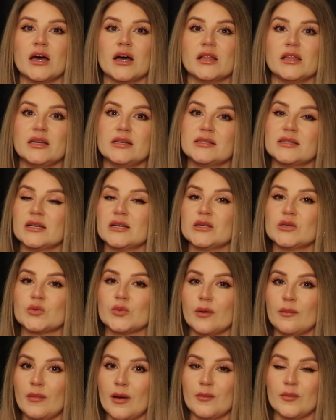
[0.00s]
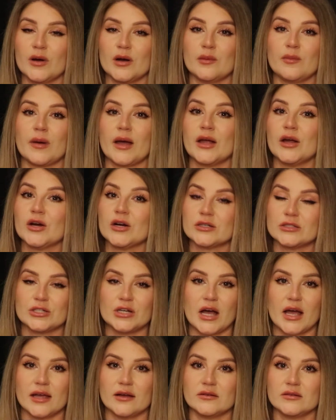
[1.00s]
Elisa is remembered by her
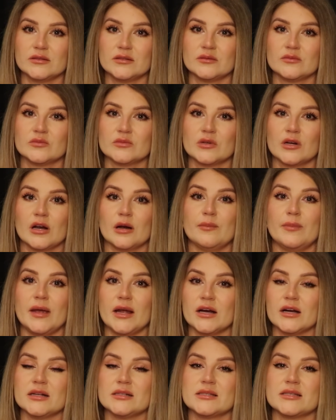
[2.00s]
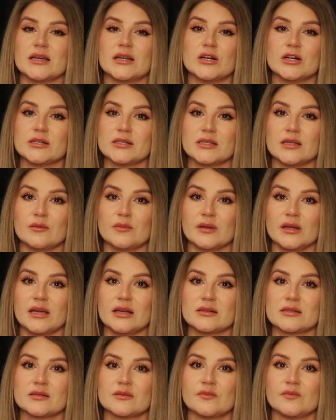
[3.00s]
child, her parents, and her
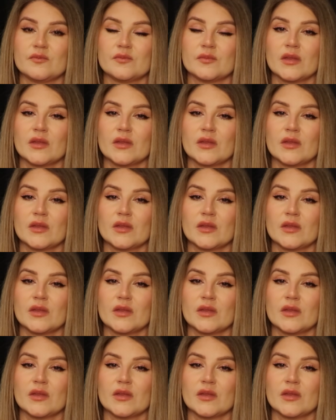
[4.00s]
siblings.